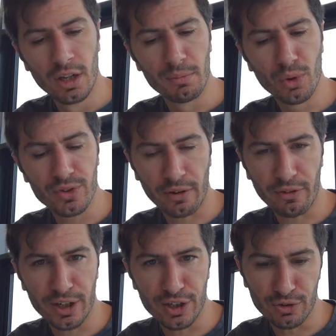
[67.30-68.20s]
More
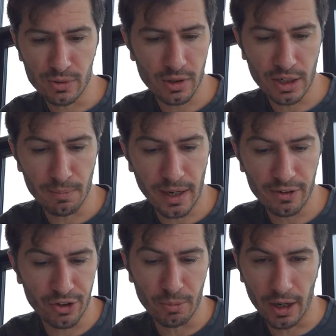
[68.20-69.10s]
definitions which we'll come back
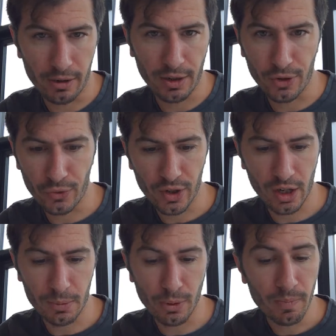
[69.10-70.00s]
to, but I've covered off a
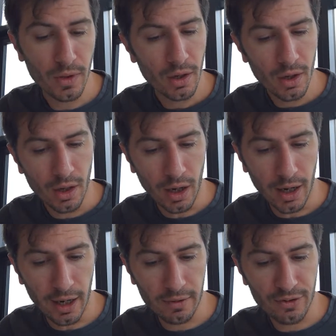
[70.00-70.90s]
couple.
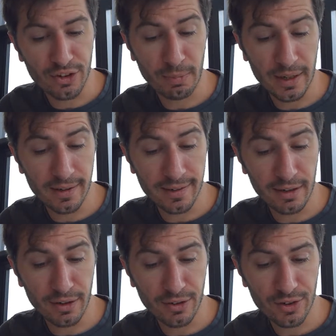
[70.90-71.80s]
Suspended
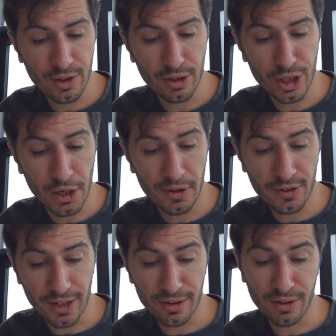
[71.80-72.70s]
sentence, concurrent
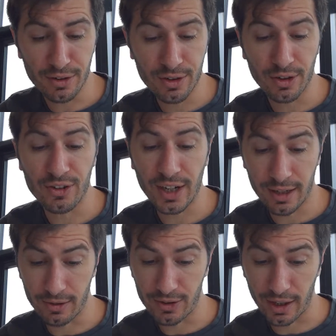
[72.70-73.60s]
sentence,
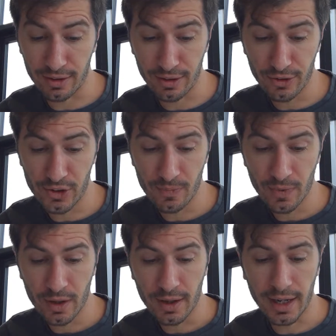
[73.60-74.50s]
consecutive sentence,
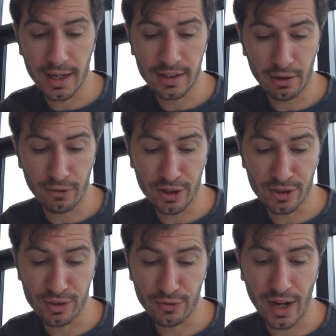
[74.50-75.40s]
and
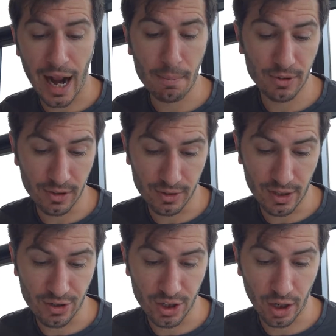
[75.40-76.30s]
definitions of absolute
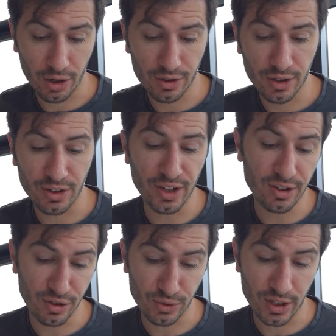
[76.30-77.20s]
discharge,
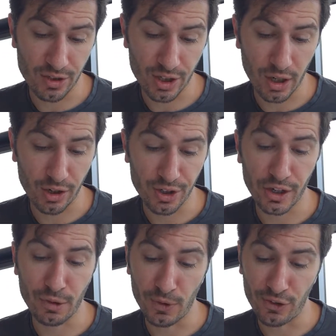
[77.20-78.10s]
conditional discharge,
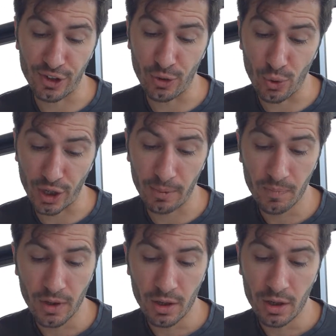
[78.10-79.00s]
and community order,
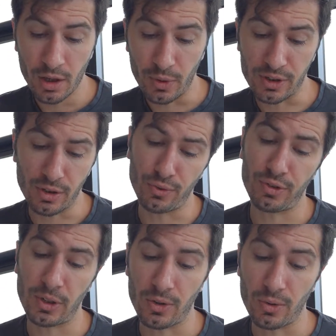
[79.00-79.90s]
which can
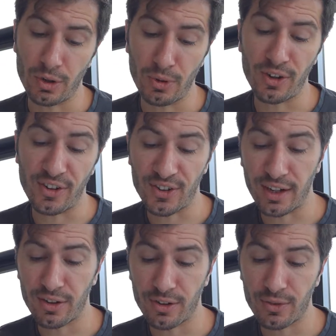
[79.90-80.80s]
also be called community
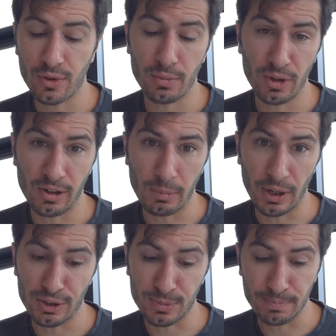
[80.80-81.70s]
sentence or community
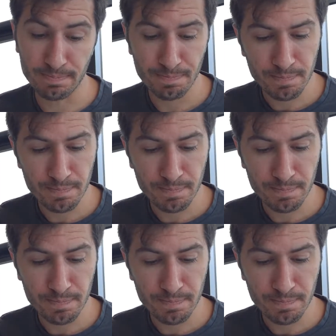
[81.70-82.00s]
punishment.